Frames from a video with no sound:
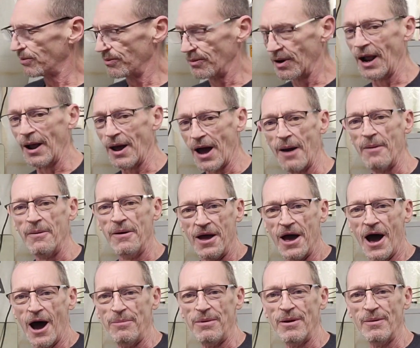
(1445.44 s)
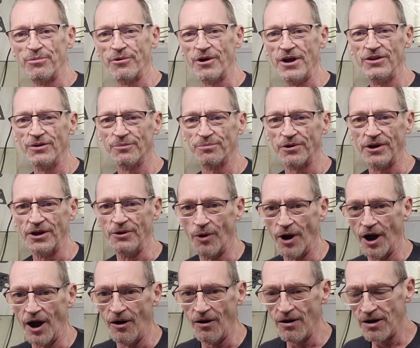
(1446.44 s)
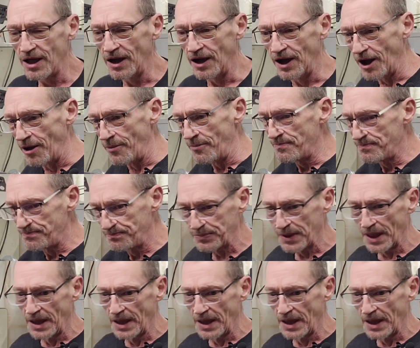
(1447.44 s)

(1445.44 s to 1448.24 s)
Well, I've been breathing pretty well.